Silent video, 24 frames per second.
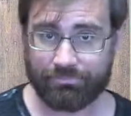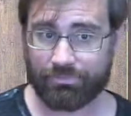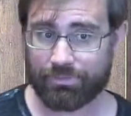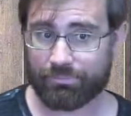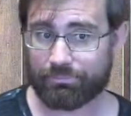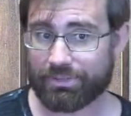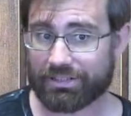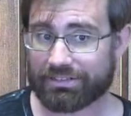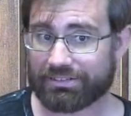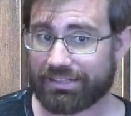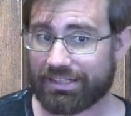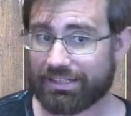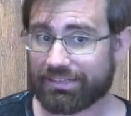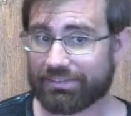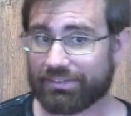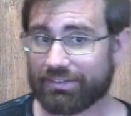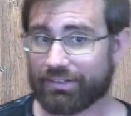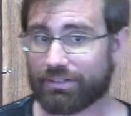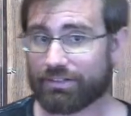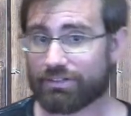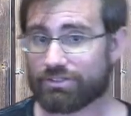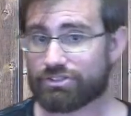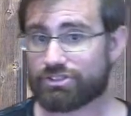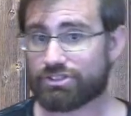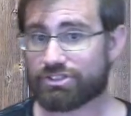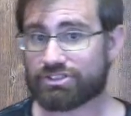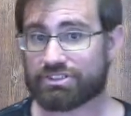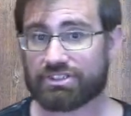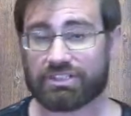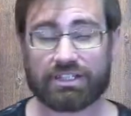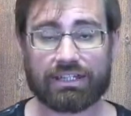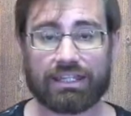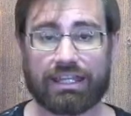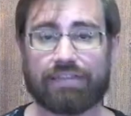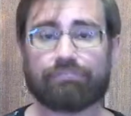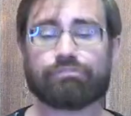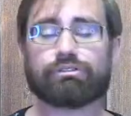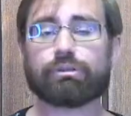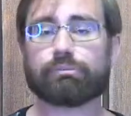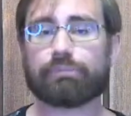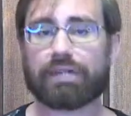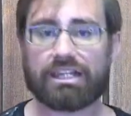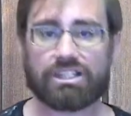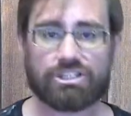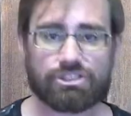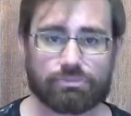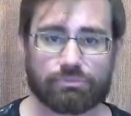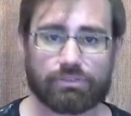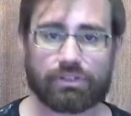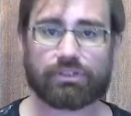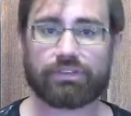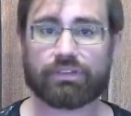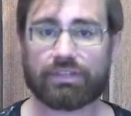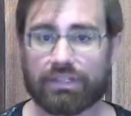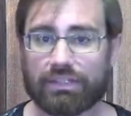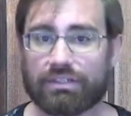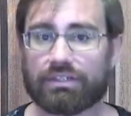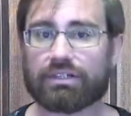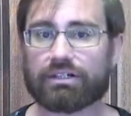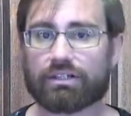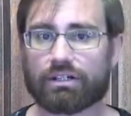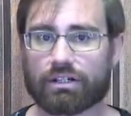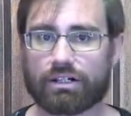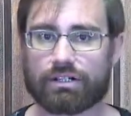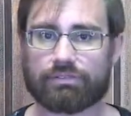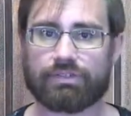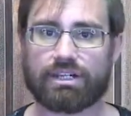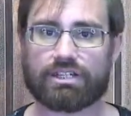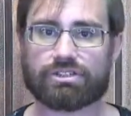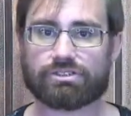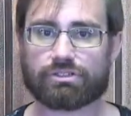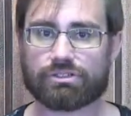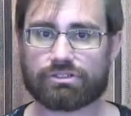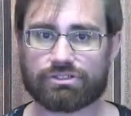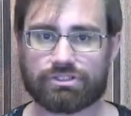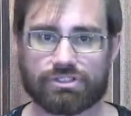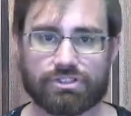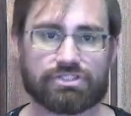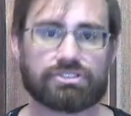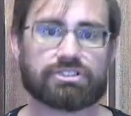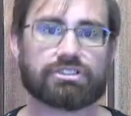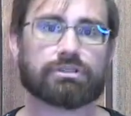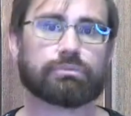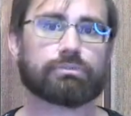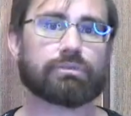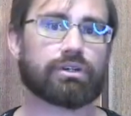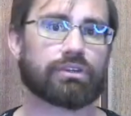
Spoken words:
but that there's just inflammation within the cardiovascular system,